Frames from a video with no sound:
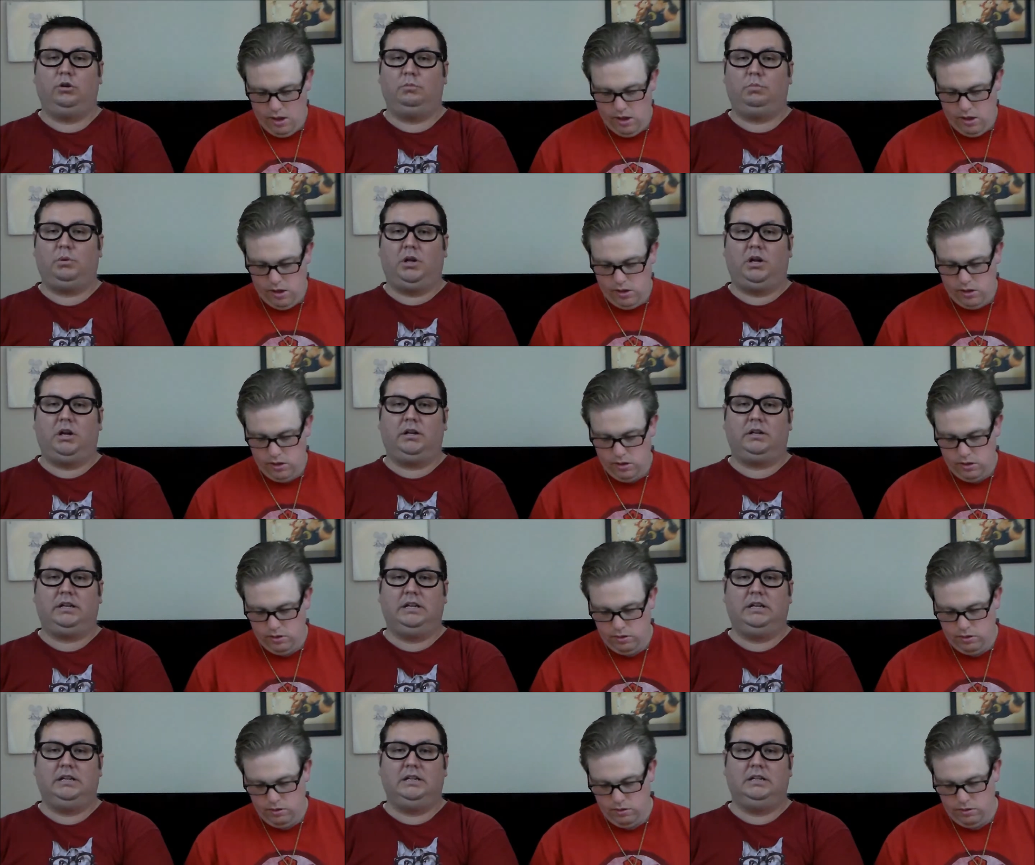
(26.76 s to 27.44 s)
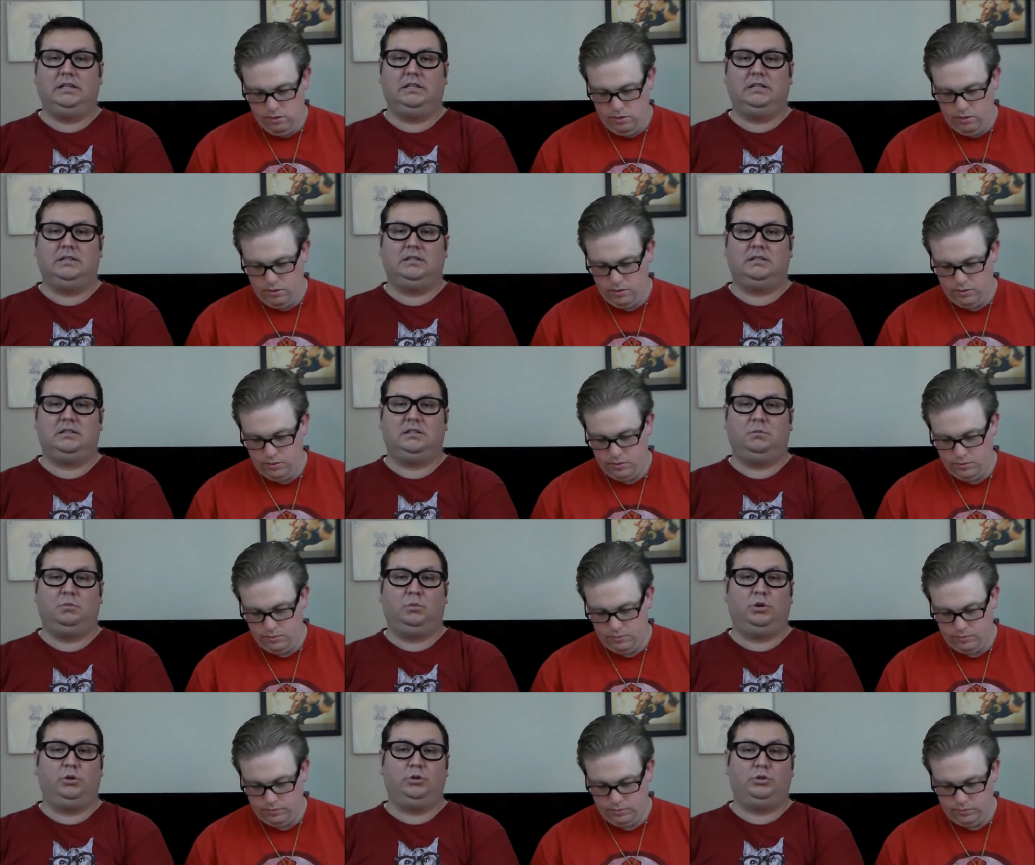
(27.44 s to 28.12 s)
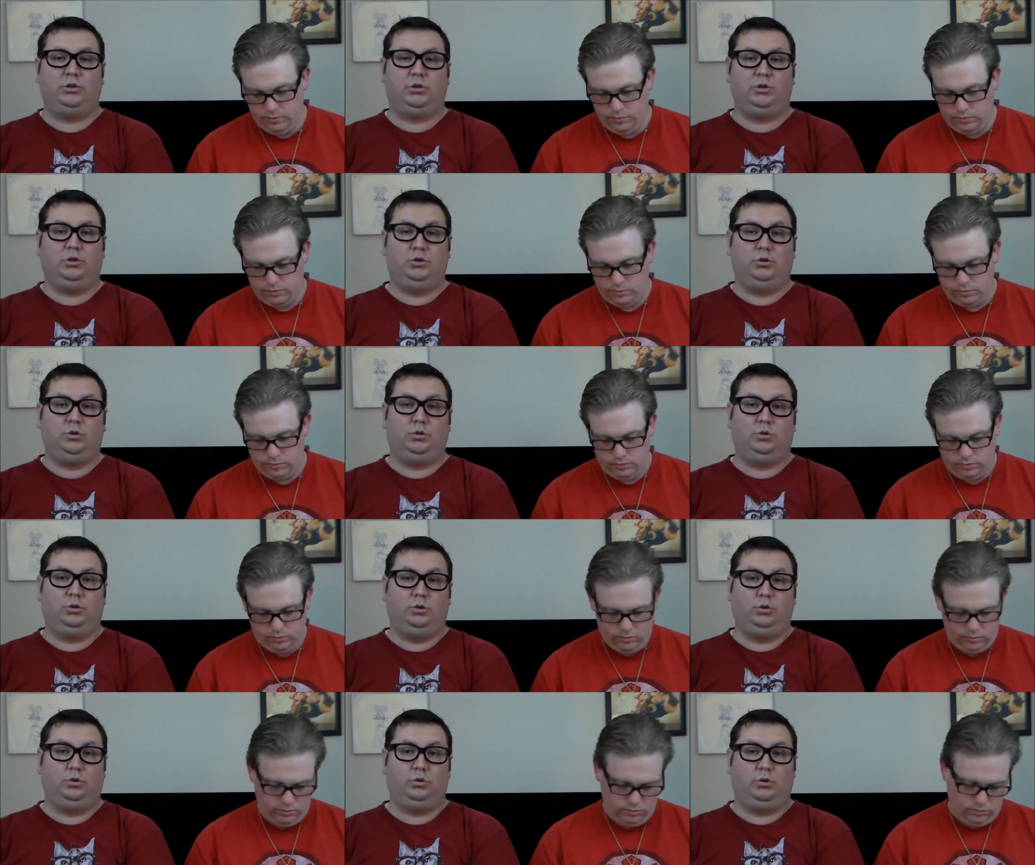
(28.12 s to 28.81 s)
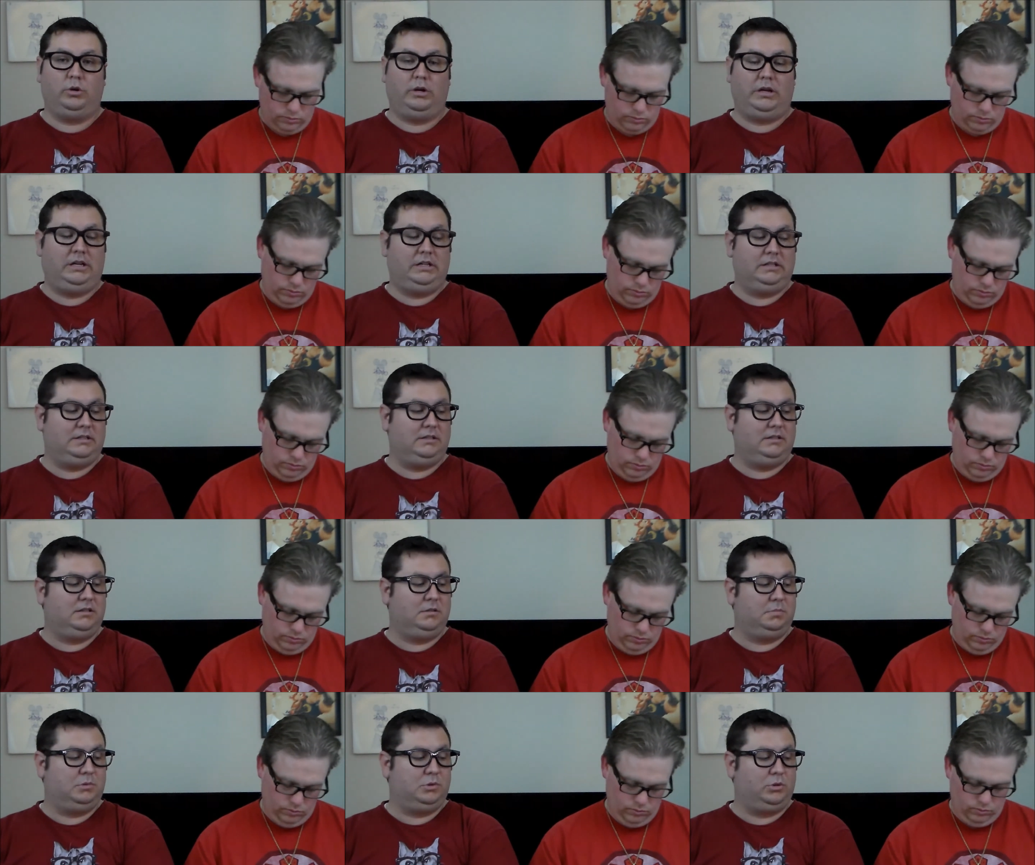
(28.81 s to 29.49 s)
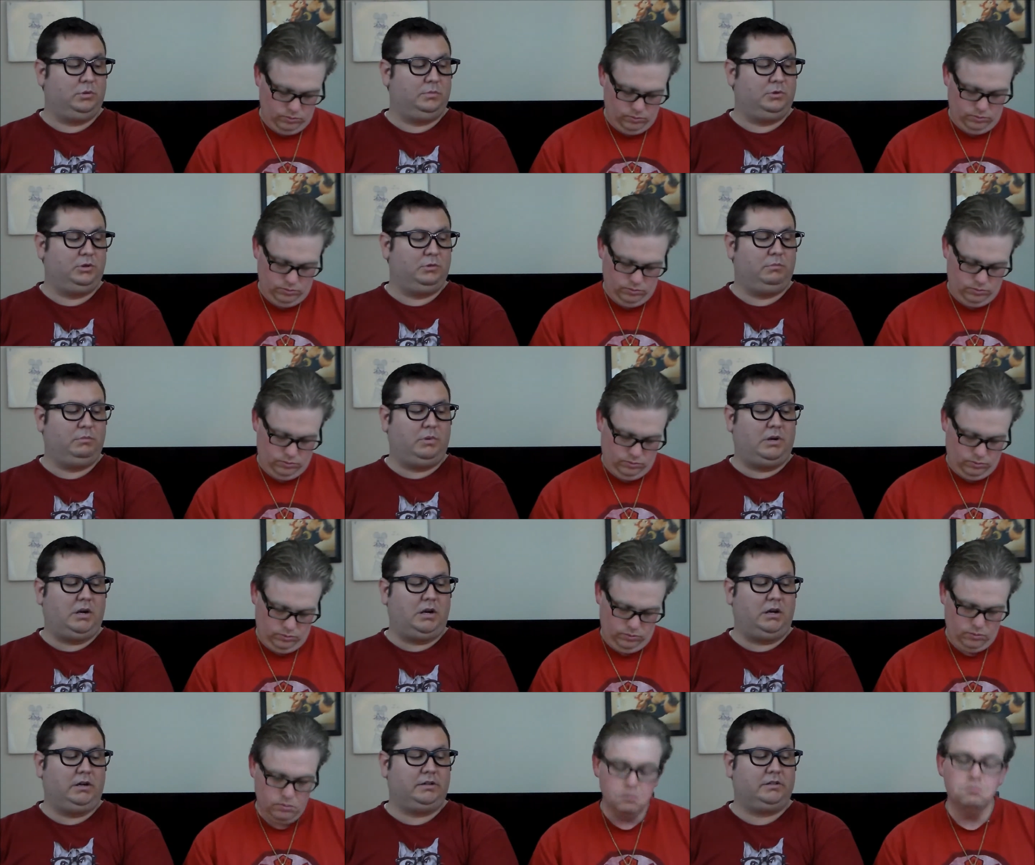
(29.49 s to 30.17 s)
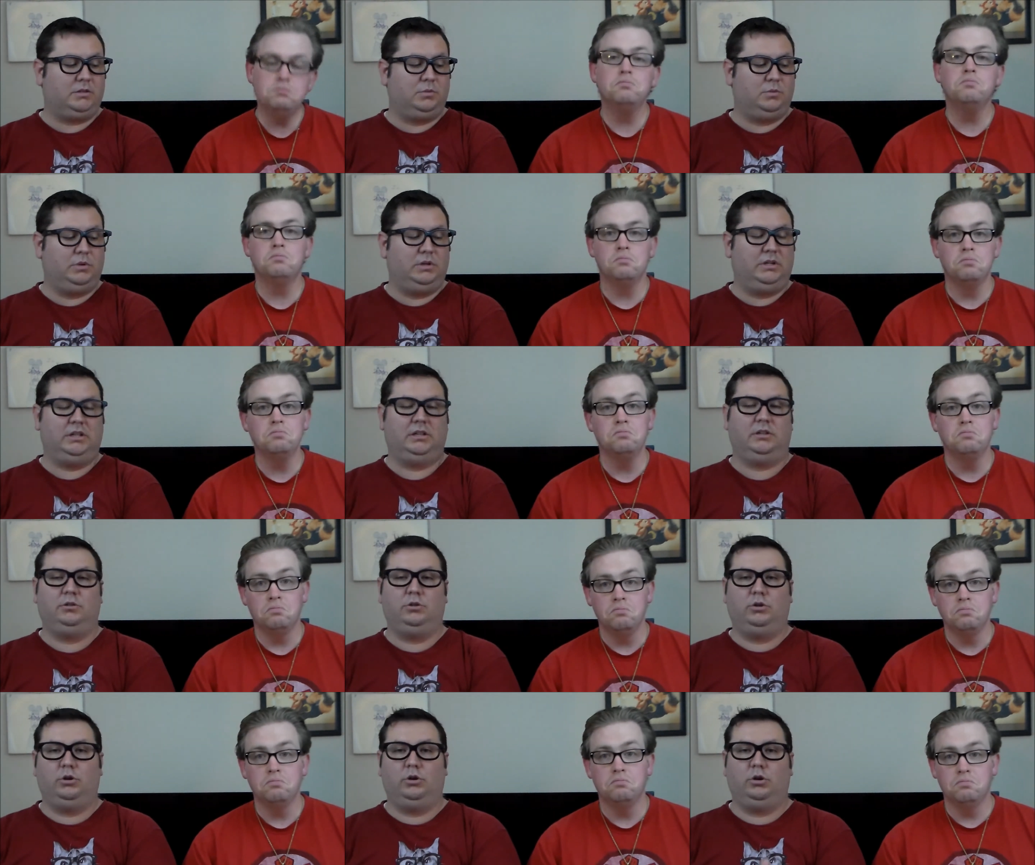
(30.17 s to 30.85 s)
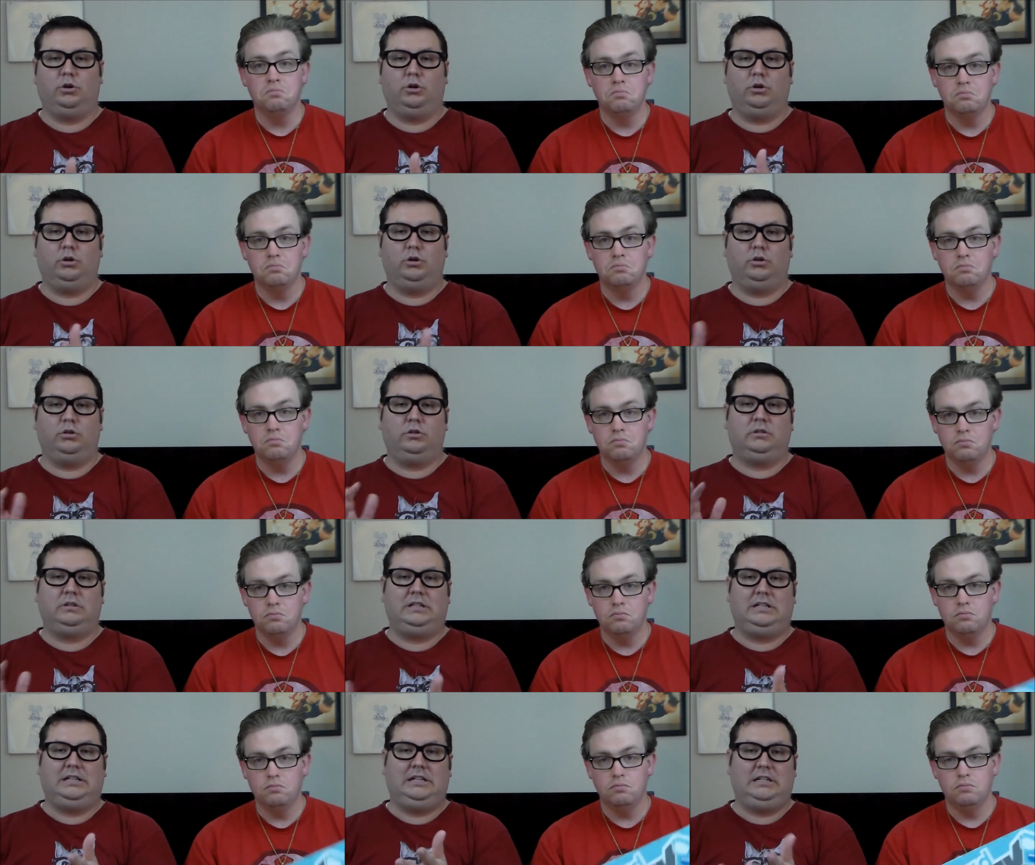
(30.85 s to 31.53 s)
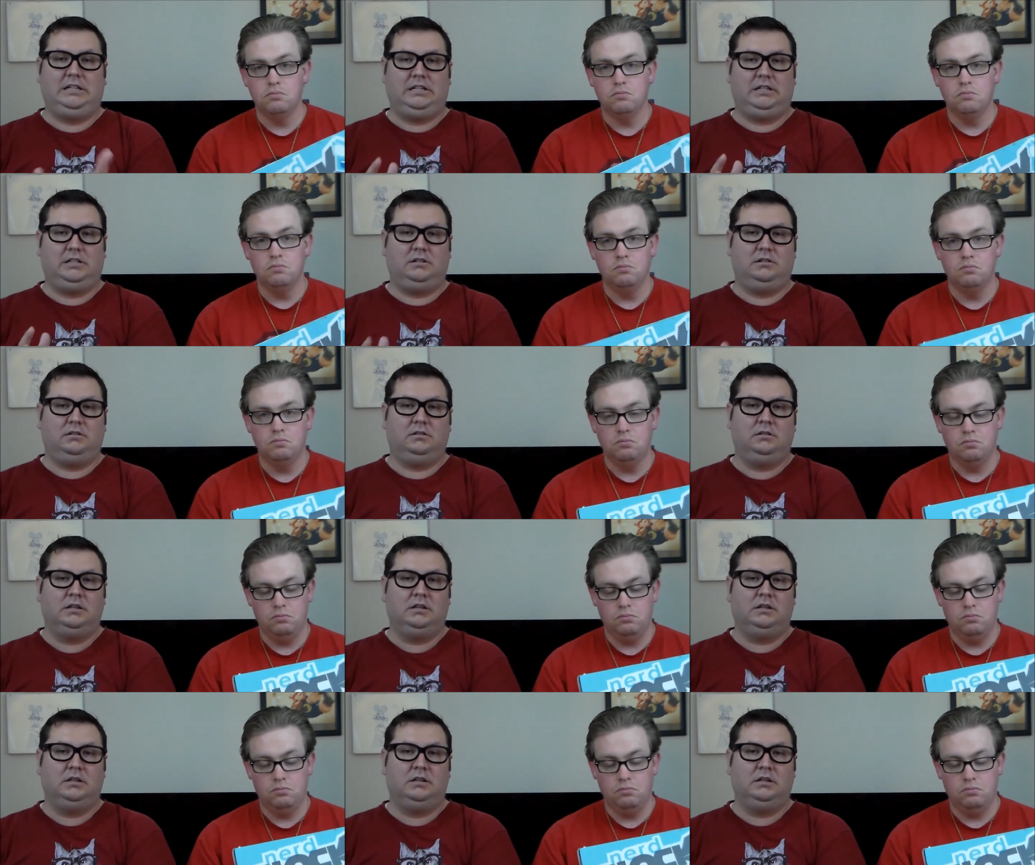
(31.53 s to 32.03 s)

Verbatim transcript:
Speaker 1: Nerd Block is similar to Loot Crates, a subscription box with nerd, geek,